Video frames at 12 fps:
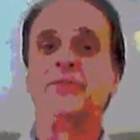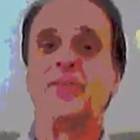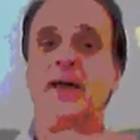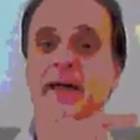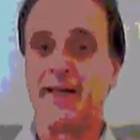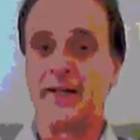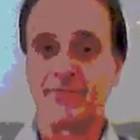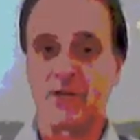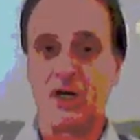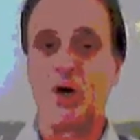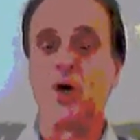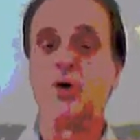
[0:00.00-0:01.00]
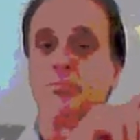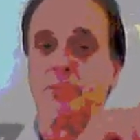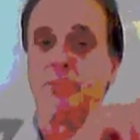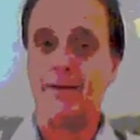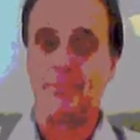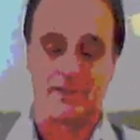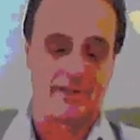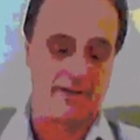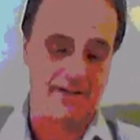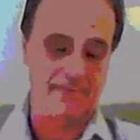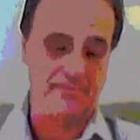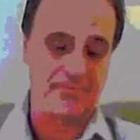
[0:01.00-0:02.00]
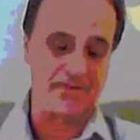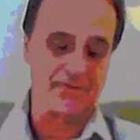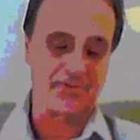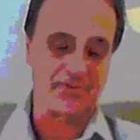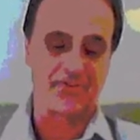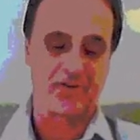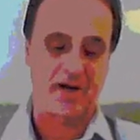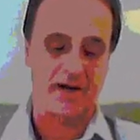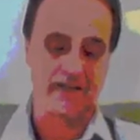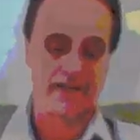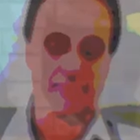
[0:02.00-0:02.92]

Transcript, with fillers: the head of gold, Babylon. This is talking